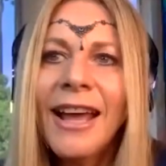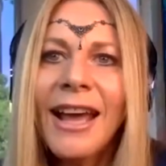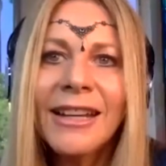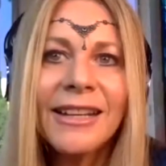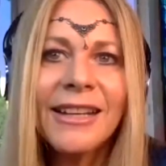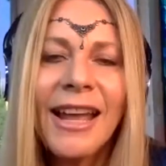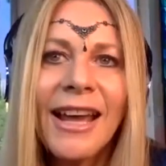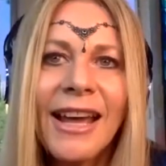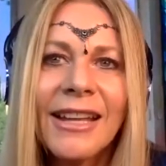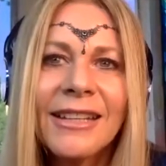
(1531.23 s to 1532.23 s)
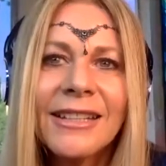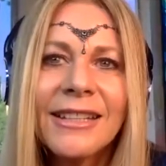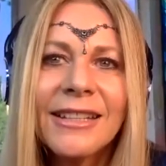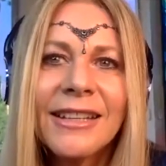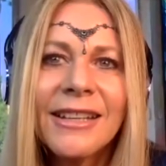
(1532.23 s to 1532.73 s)

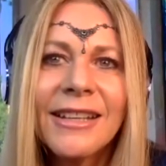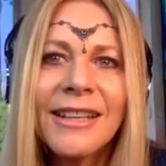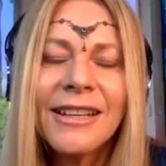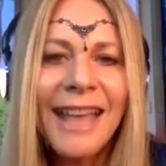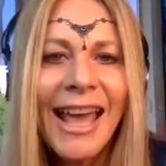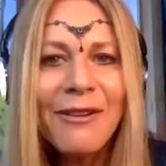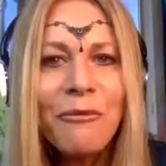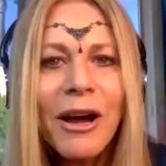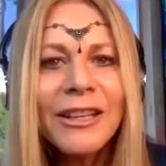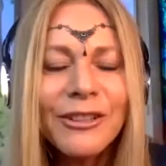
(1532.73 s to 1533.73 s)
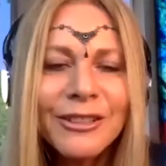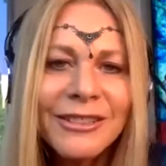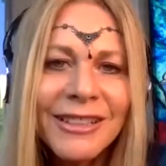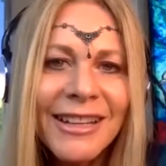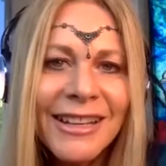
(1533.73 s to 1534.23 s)
And yet what you're
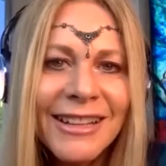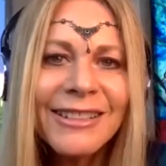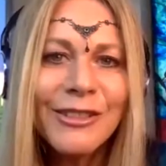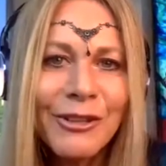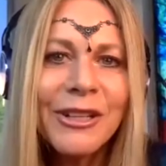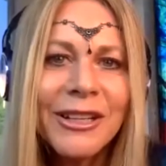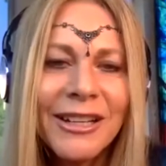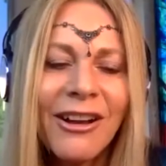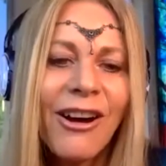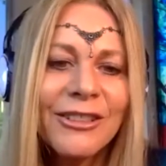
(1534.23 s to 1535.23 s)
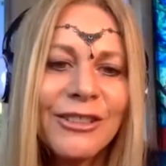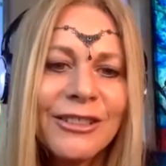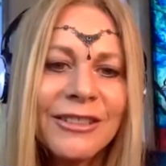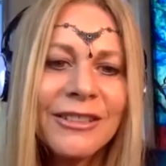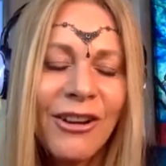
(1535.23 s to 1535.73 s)
seeing is unity
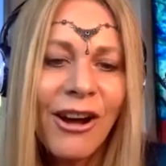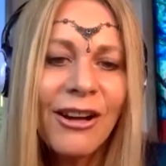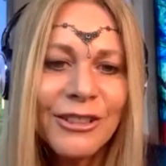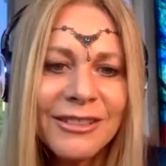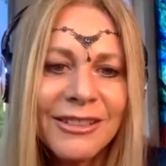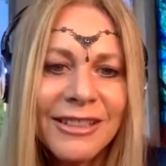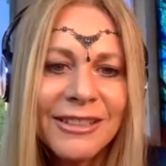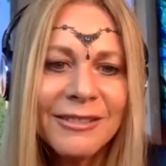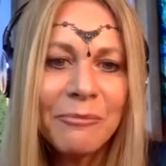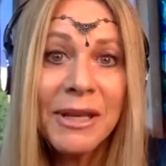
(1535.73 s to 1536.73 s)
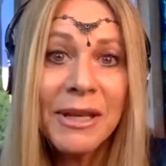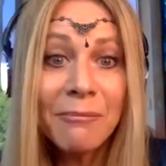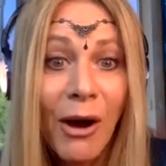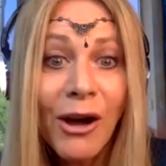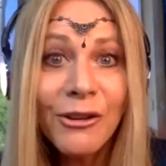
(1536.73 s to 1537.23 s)
consciousness
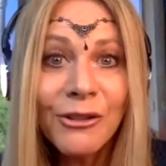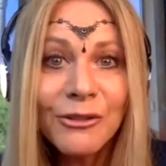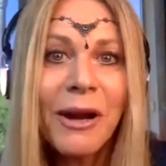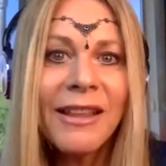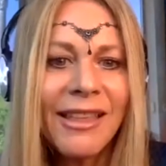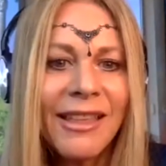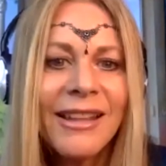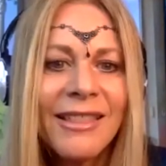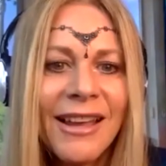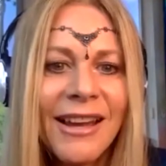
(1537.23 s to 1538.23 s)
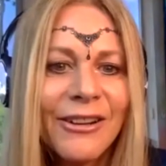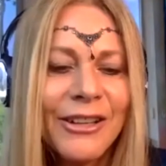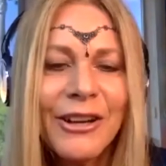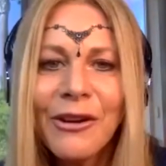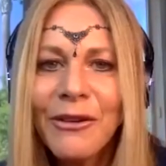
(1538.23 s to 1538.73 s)
being modeled right then and there,
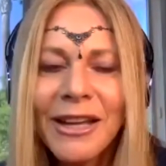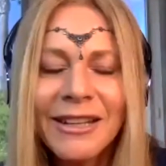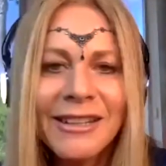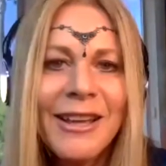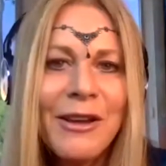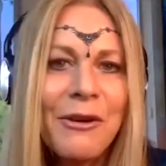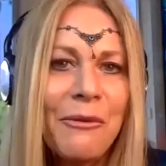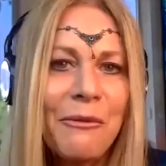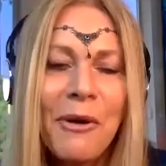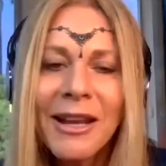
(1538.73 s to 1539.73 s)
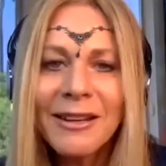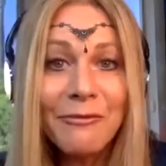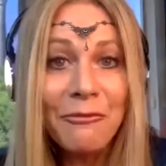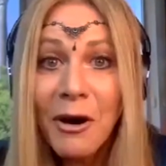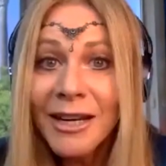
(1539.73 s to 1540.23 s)
you know. And what
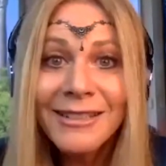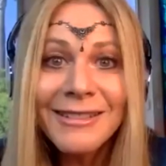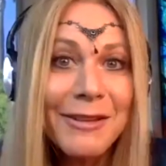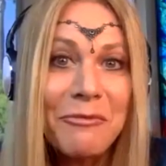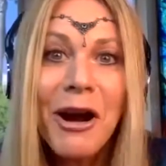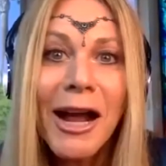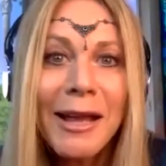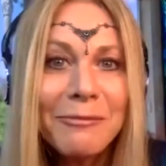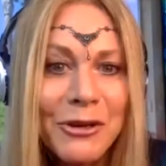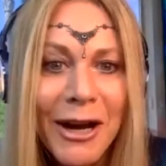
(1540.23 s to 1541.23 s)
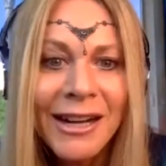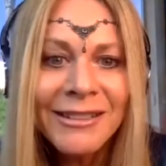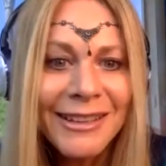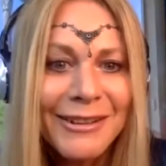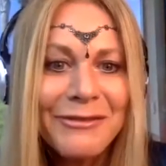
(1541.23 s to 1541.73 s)
is the prime
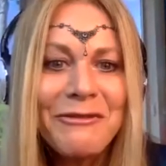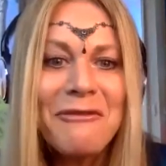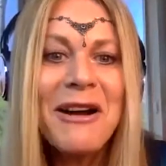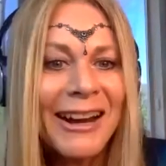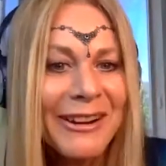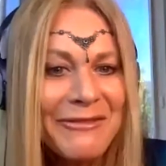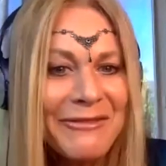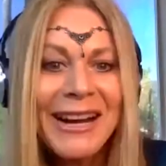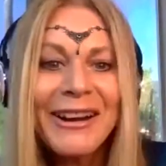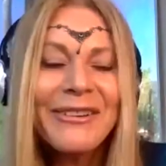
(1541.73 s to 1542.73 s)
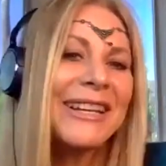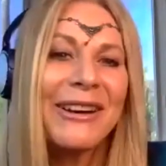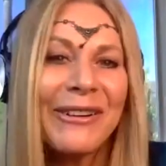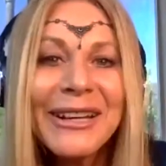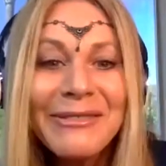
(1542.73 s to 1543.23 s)
directive? Where are we
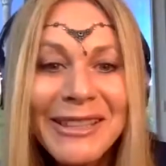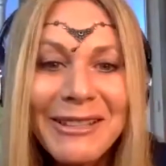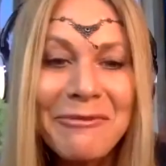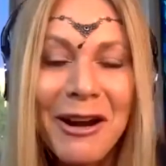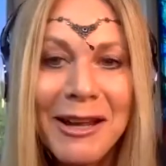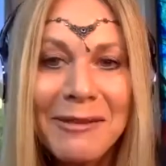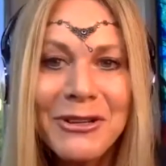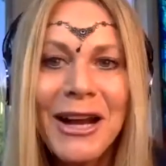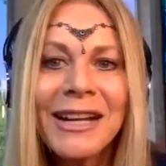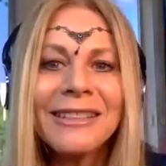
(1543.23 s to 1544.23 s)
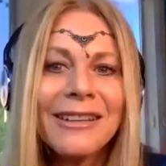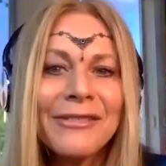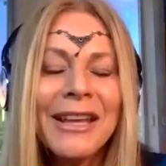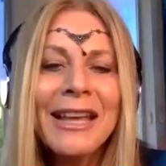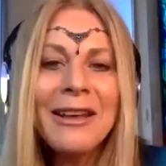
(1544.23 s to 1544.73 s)
going with the prime
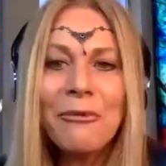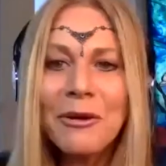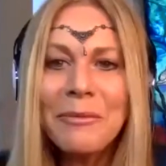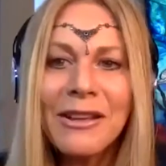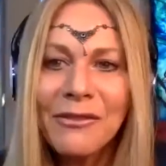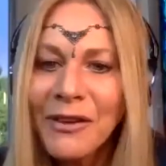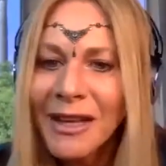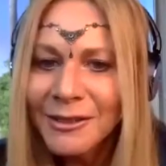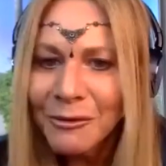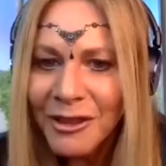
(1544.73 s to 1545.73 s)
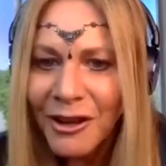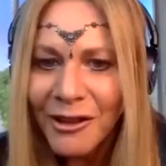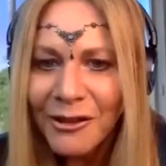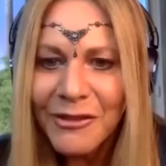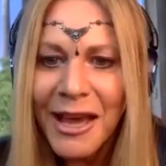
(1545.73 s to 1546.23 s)
directive? We're being faced with
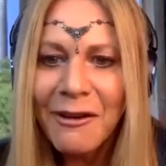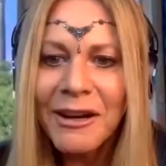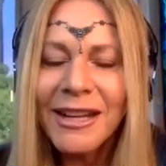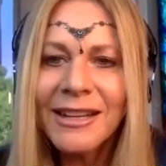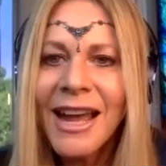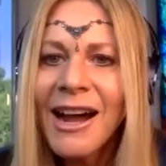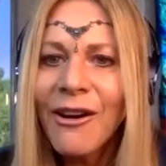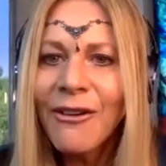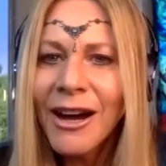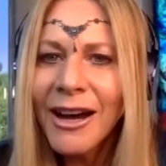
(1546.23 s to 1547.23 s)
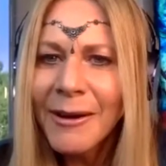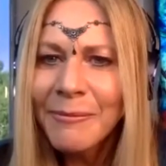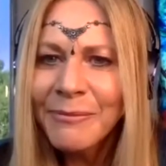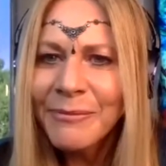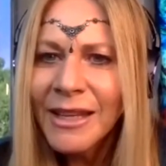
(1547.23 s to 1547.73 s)
all of that right
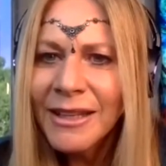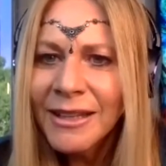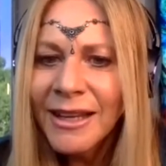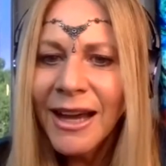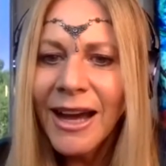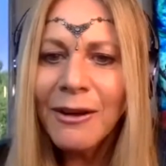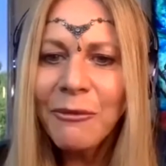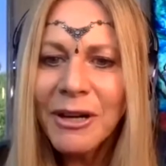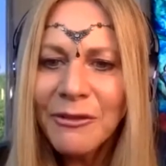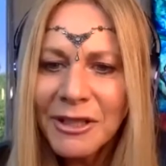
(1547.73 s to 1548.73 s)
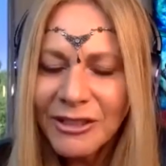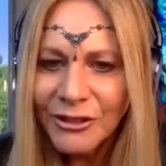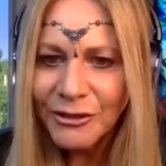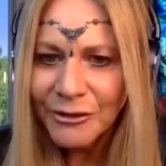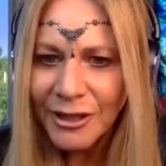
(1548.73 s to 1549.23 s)
now. I want to read
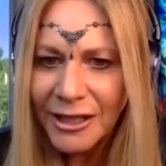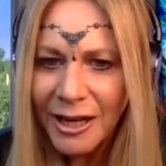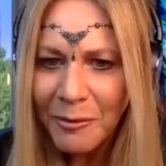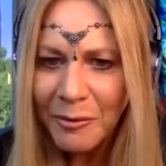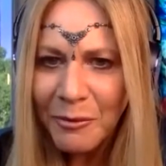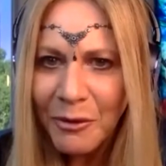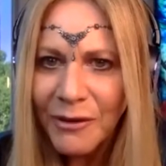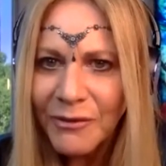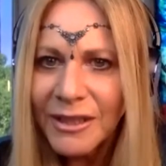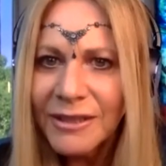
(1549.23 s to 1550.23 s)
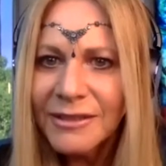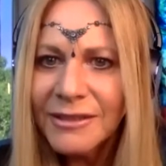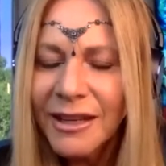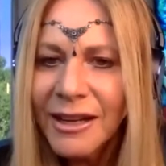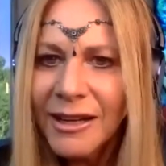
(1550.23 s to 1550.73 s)
you a couple more of
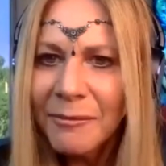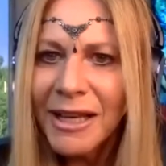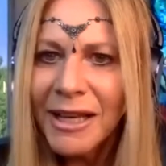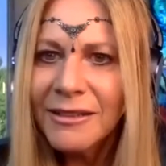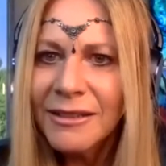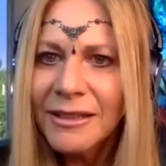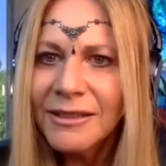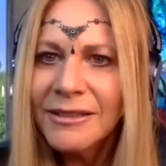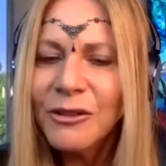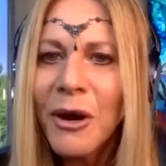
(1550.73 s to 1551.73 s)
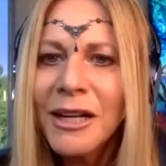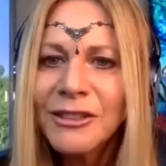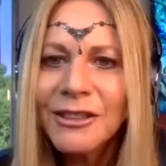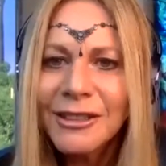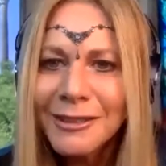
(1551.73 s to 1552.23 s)
these
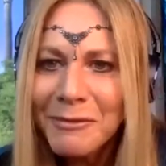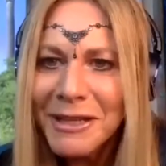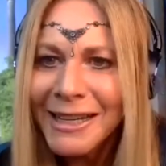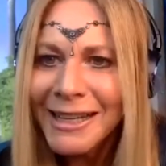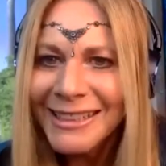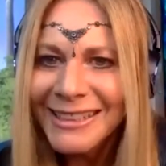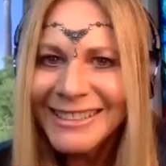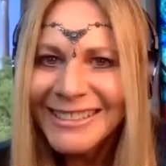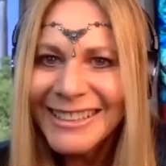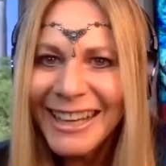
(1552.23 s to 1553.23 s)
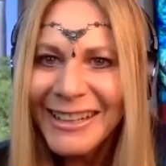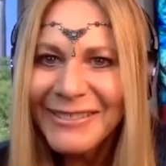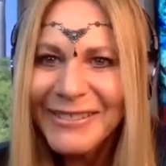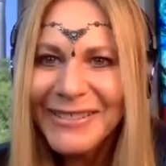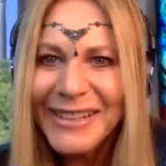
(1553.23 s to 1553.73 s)
questions, because I
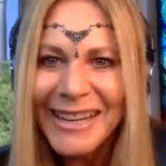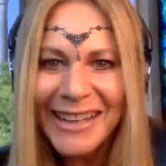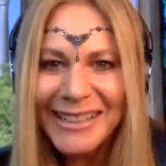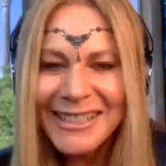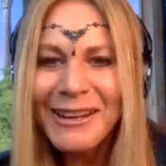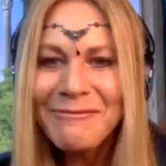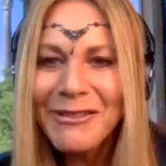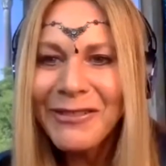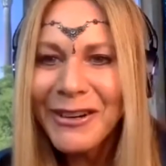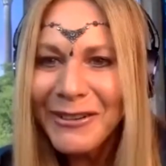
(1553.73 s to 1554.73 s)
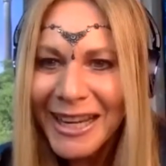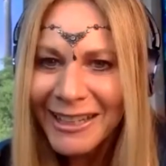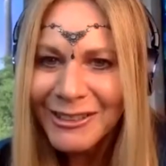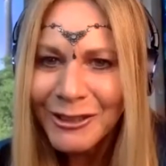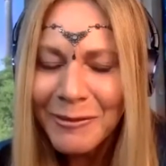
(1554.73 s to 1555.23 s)
don't want to run out of time before we
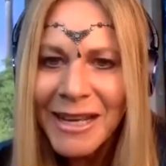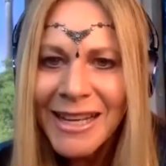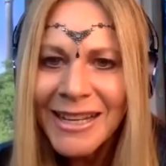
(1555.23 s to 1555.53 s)
answer them.